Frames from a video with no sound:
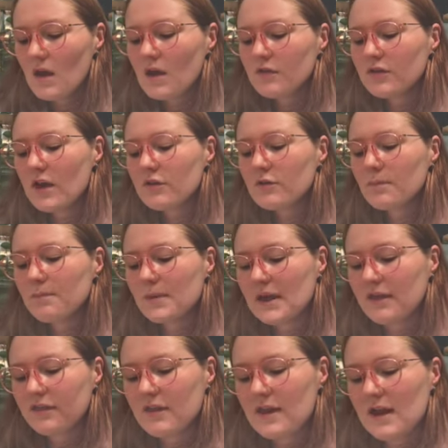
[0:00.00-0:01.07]
The other
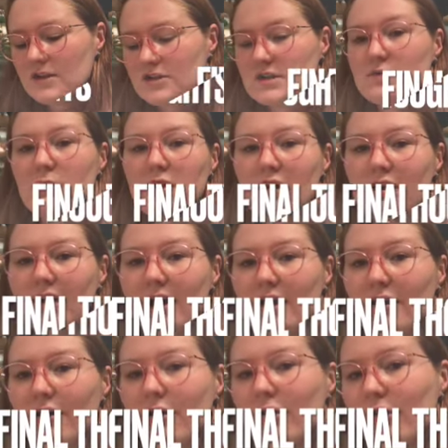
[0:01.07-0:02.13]
big thing I just want to
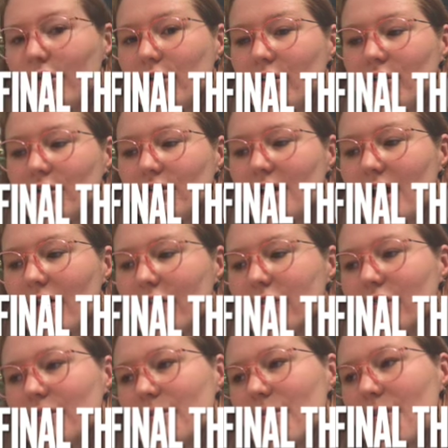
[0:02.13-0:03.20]
kind
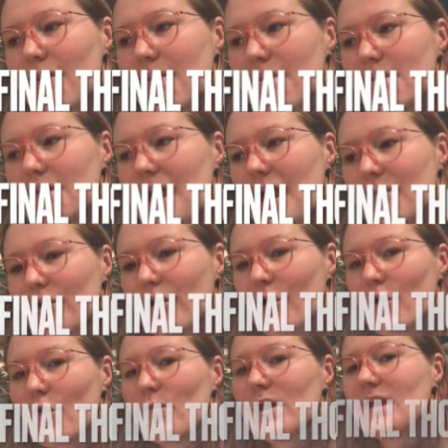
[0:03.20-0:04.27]
of hammer
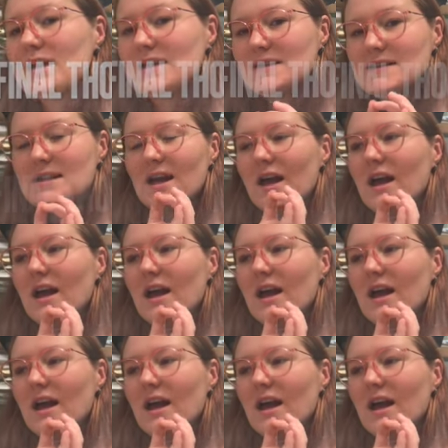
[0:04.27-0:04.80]
home is